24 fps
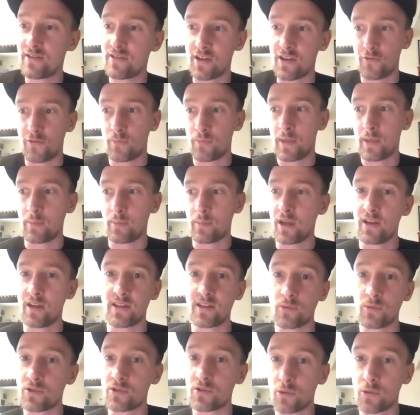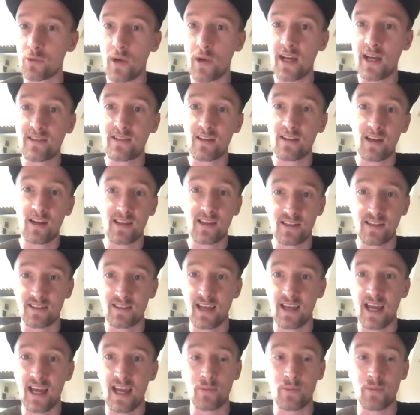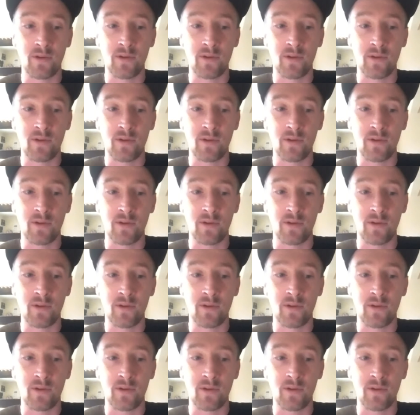So for me, music was just a way to like escape.